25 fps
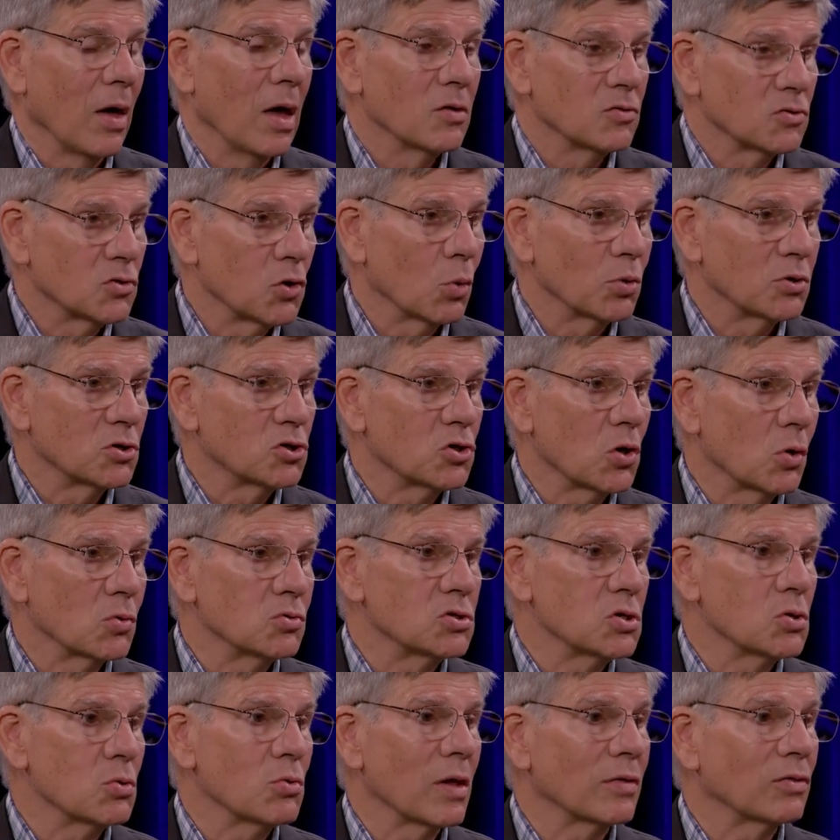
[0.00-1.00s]
So it
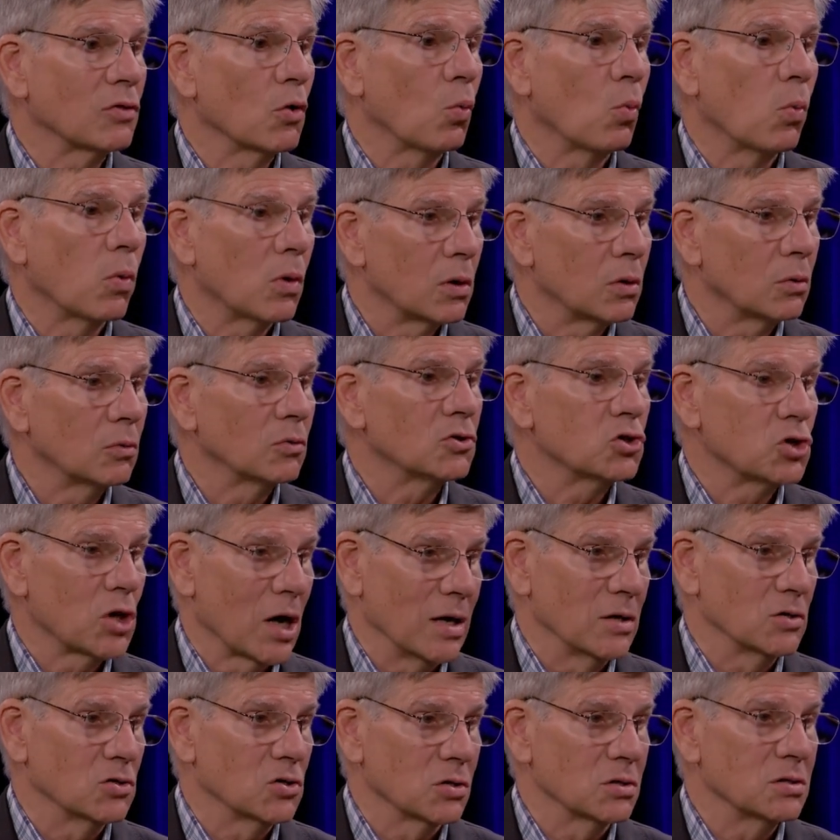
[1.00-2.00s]
shows you that the world
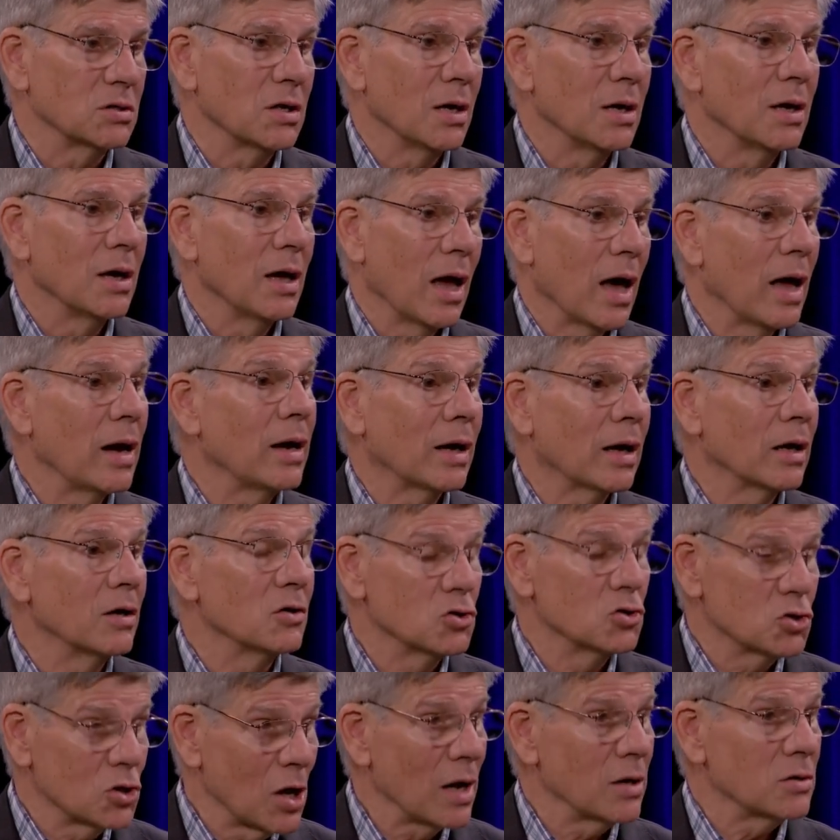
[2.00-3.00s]
changes, mm-hmm. and it can
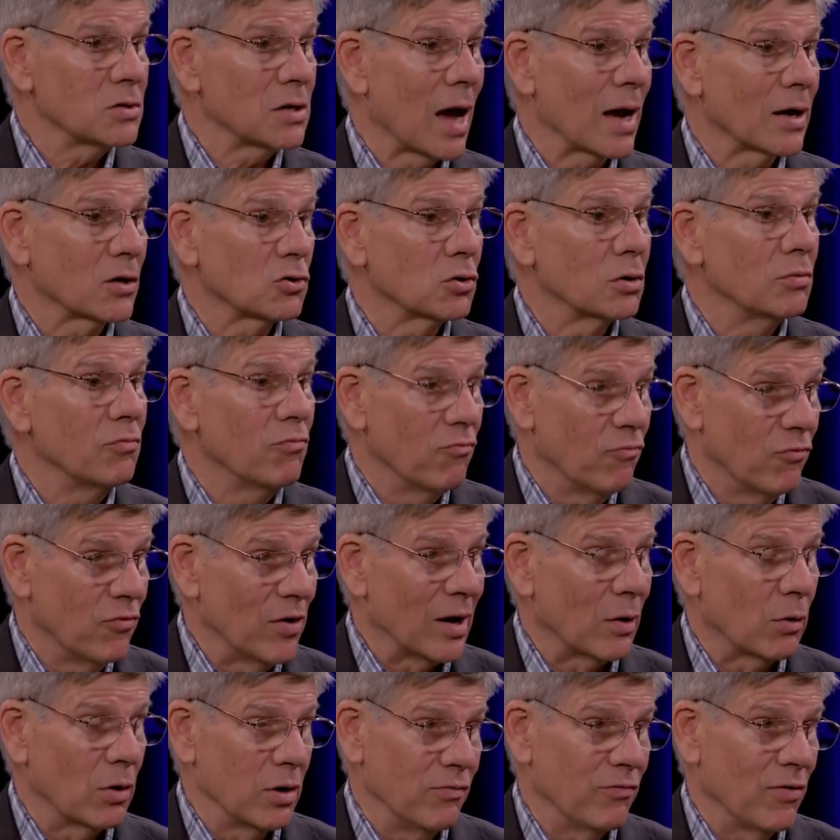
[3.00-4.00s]
change actually
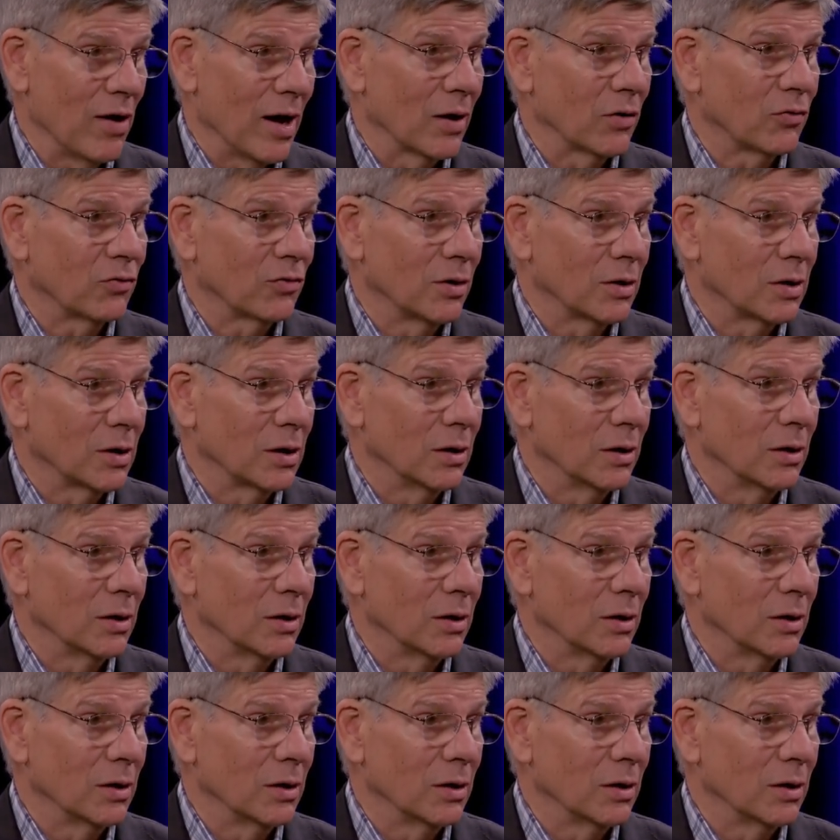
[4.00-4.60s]
very fast indeed.